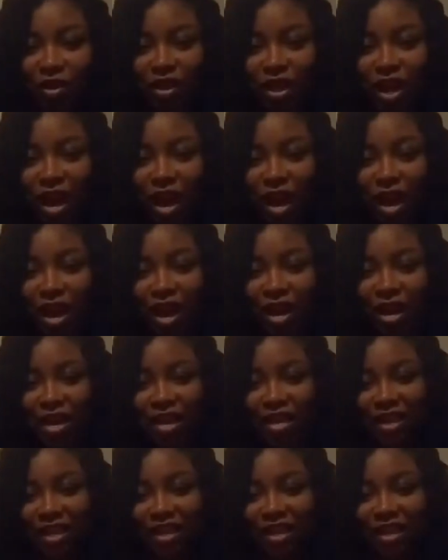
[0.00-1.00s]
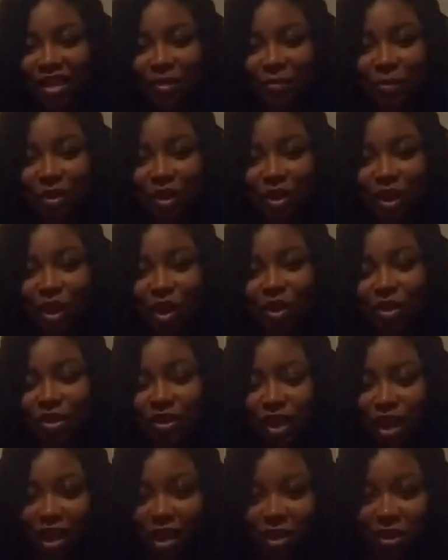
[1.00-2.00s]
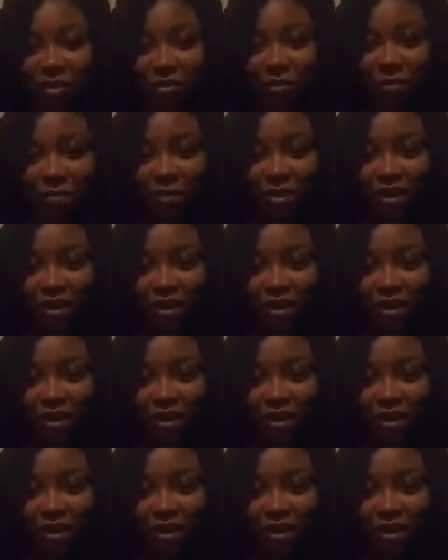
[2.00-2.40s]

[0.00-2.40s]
guy? It's been a long time.